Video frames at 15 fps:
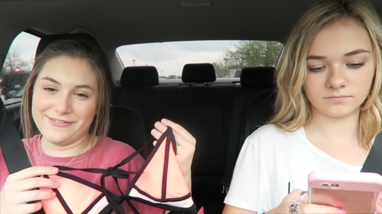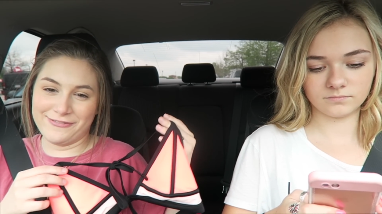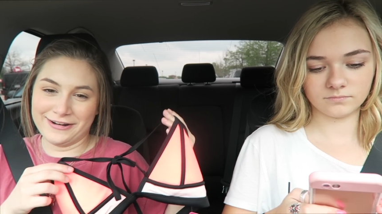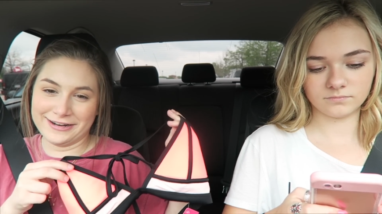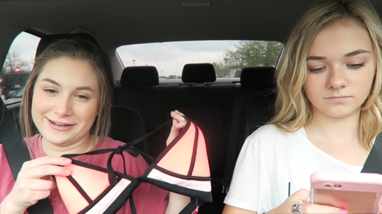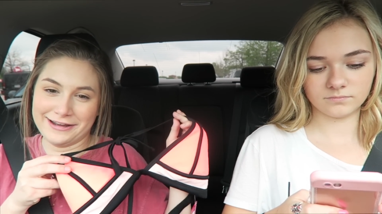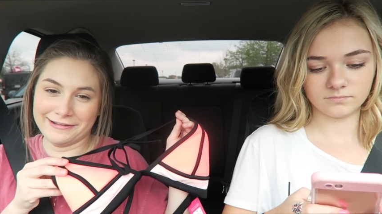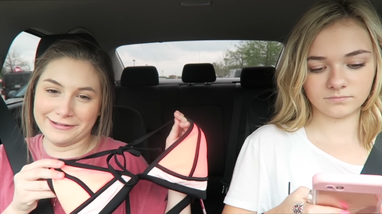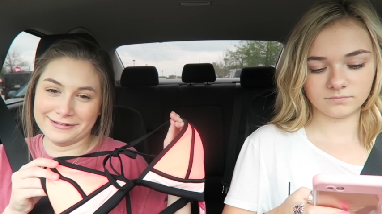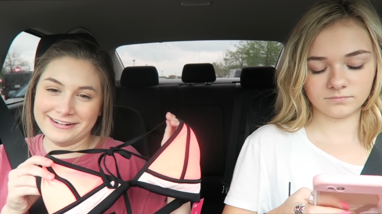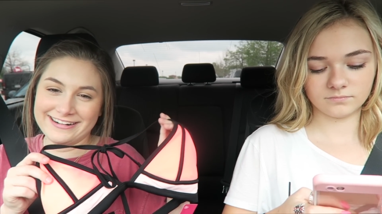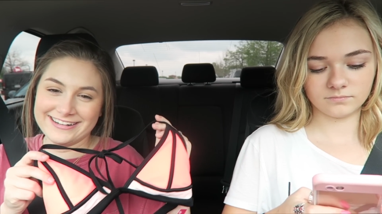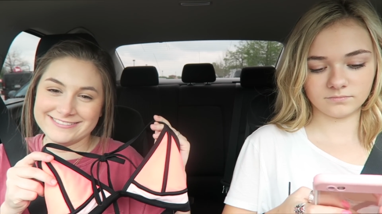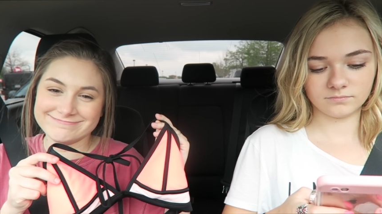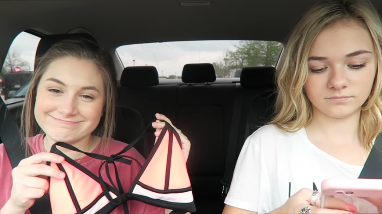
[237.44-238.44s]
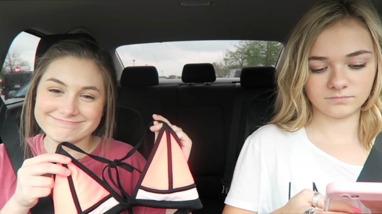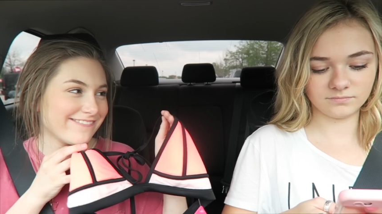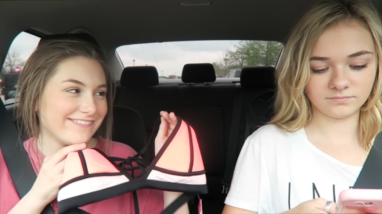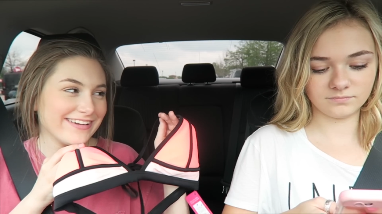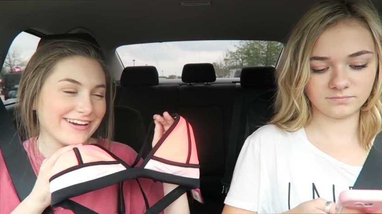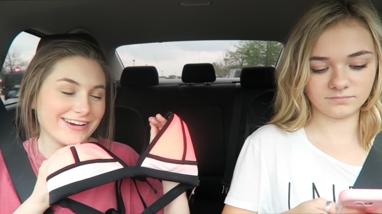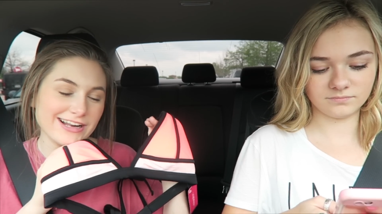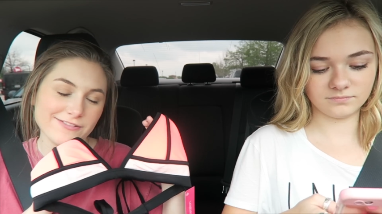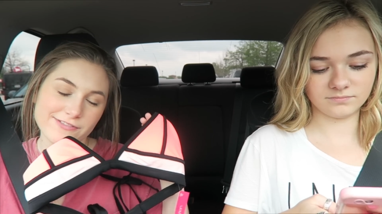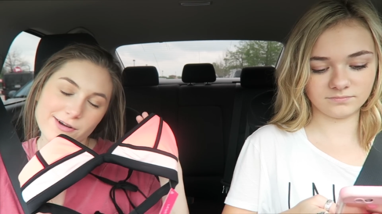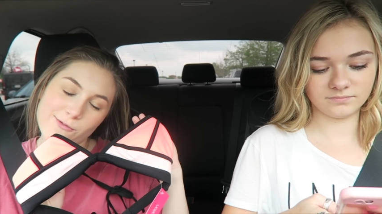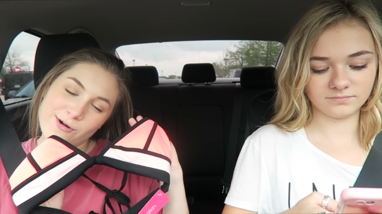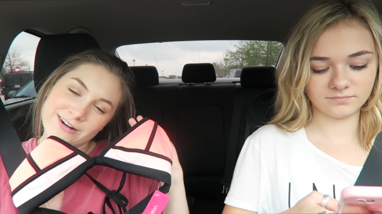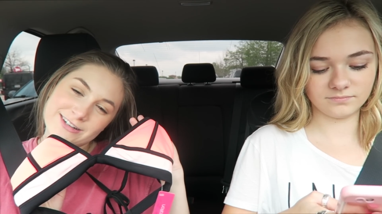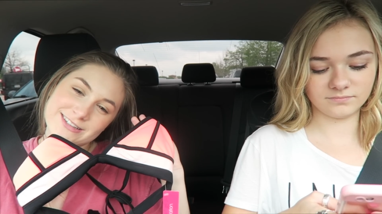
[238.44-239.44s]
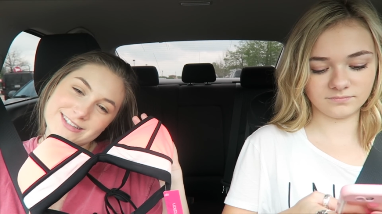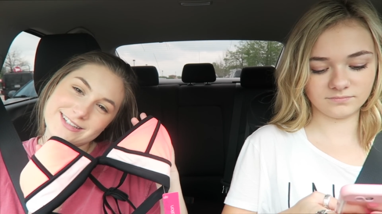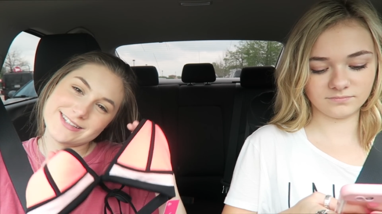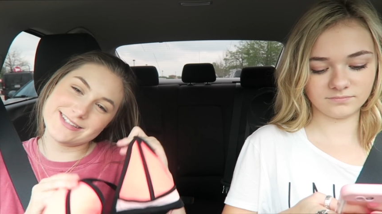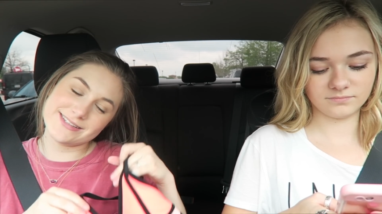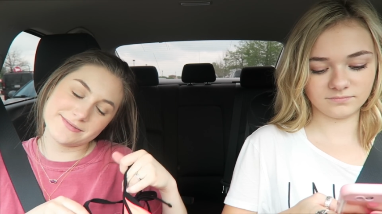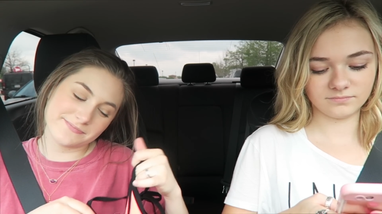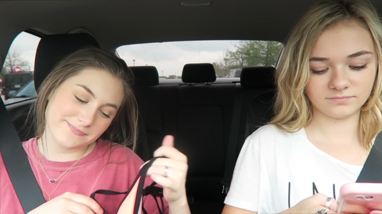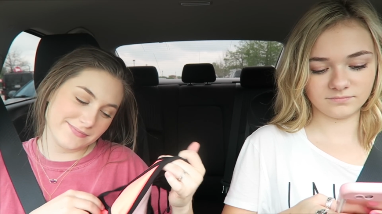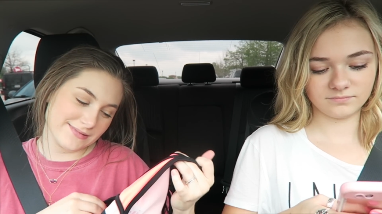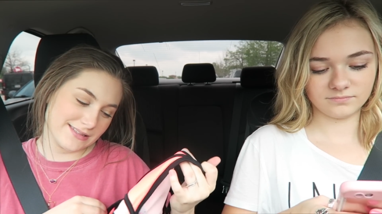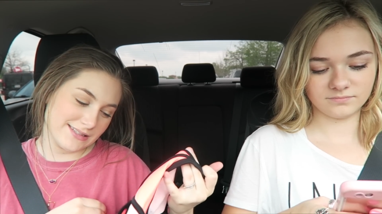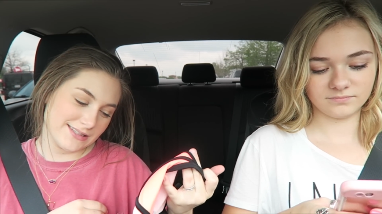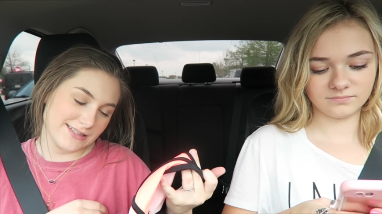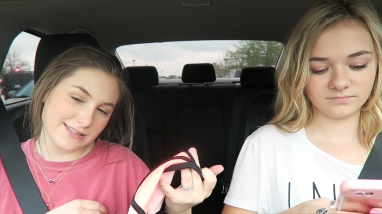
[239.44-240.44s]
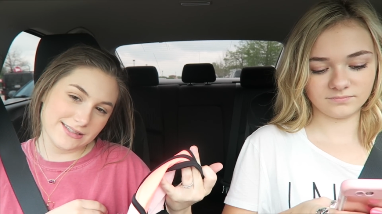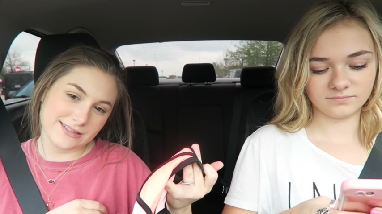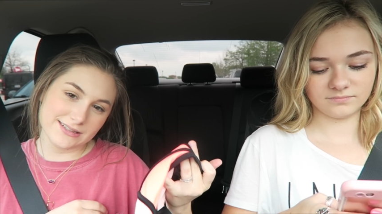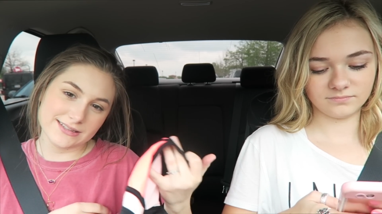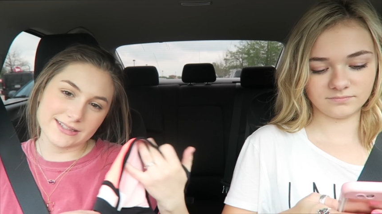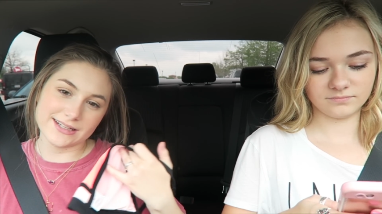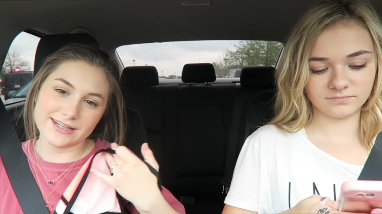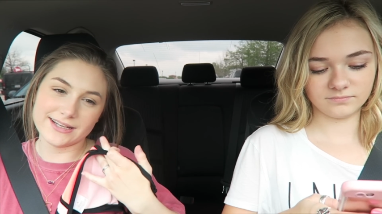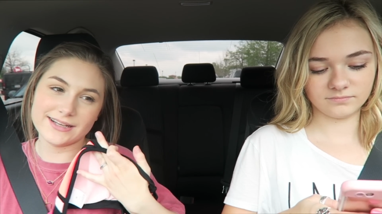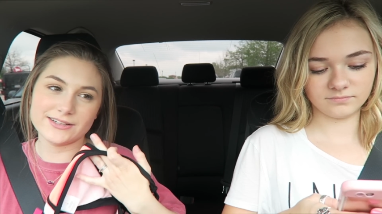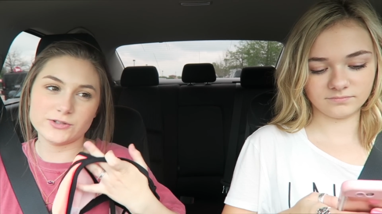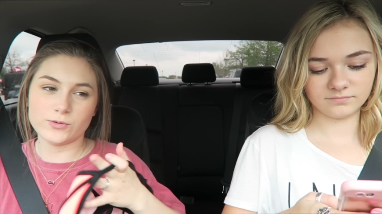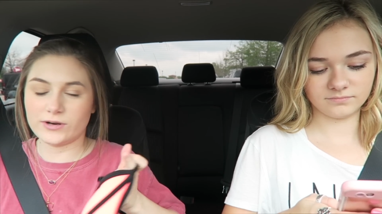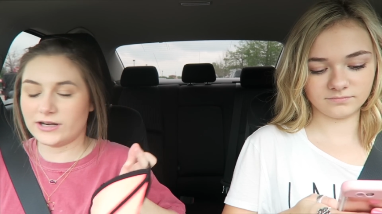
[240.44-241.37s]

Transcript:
Speaker 1: different color. So I figured if it works, and get